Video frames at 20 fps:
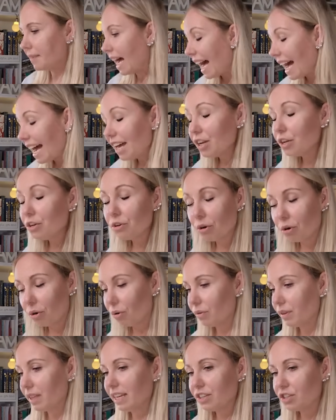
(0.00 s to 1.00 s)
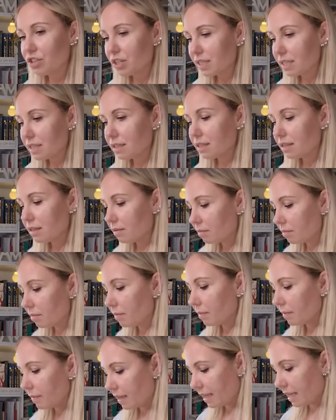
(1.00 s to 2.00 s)
I don't know,
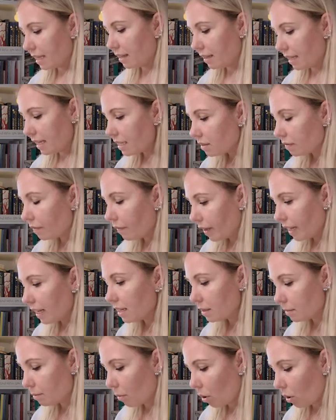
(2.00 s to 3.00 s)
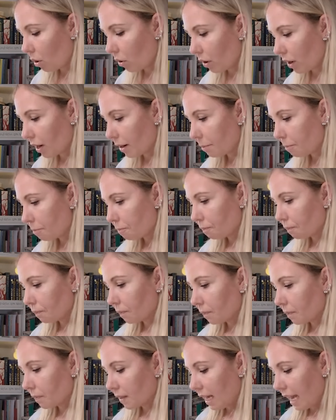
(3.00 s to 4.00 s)
this feels more
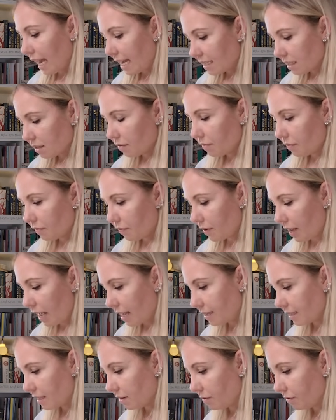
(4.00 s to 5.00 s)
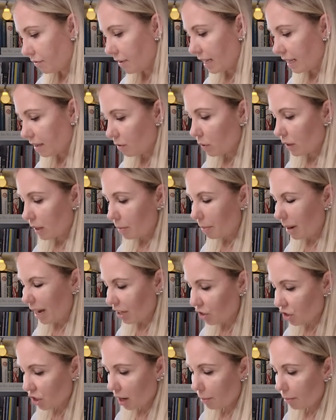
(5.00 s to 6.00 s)
as if it will
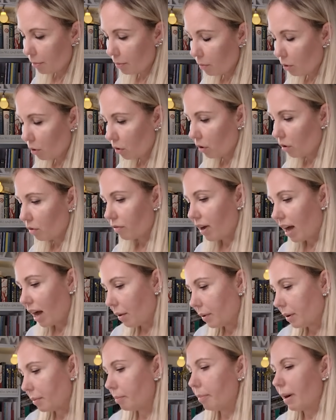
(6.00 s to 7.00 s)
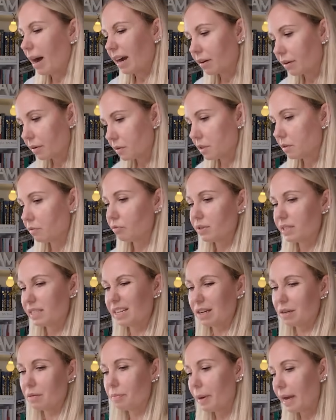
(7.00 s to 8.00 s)
match up more of our backgrounds if we
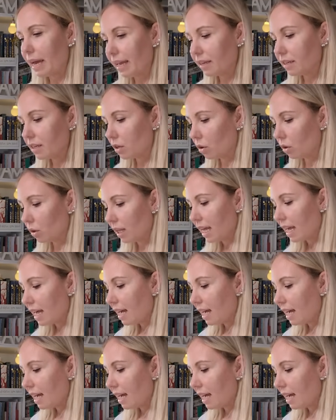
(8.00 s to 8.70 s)
start painting all.